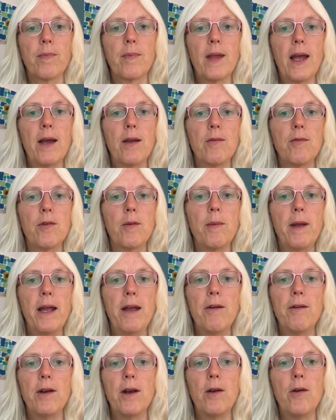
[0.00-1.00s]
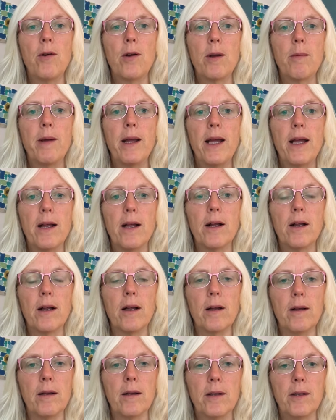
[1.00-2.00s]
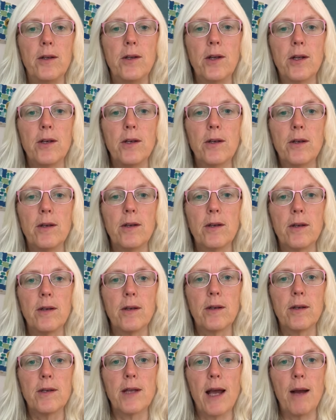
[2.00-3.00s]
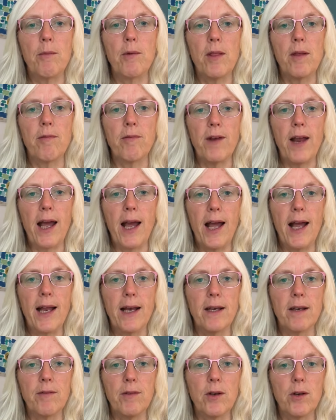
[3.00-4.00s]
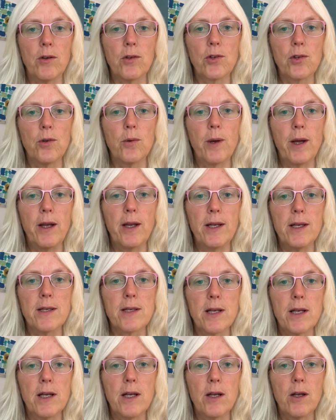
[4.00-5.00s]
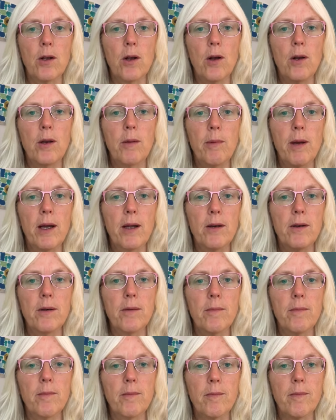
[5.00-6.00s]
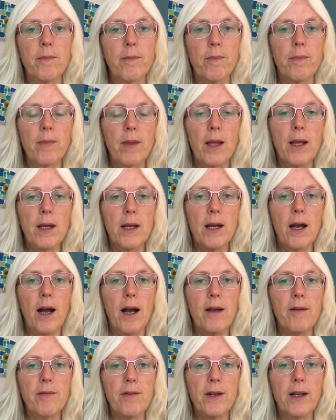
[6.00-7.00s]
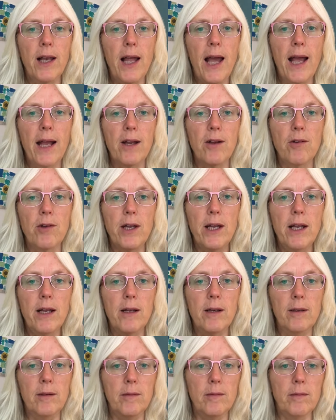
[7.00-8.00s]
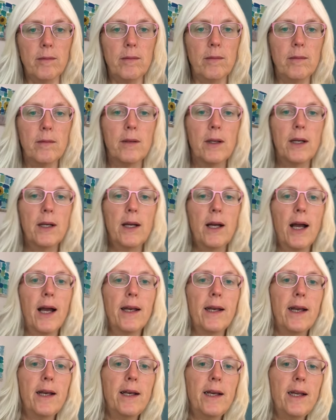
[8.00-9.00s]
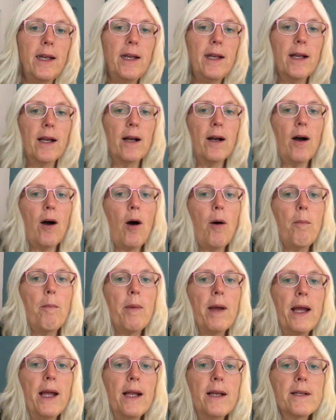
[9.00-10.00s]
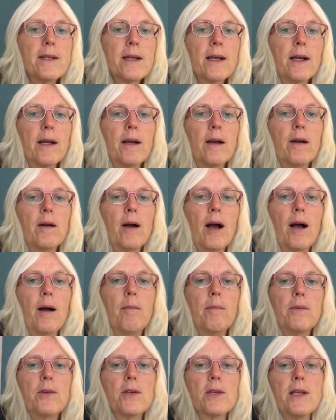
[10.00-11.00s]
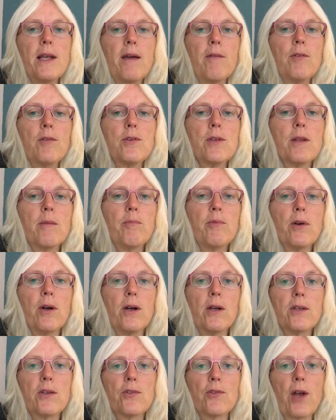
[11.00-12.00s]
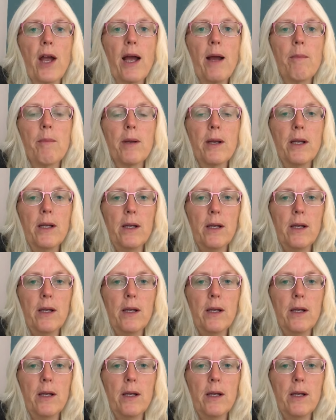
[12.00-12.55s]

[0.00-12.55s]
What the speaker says: down from here and along a bit. You can tap with a flat hand if you're not sure where it is. Collarbone, I feel angry. And then the armpit, just level to the bra strap,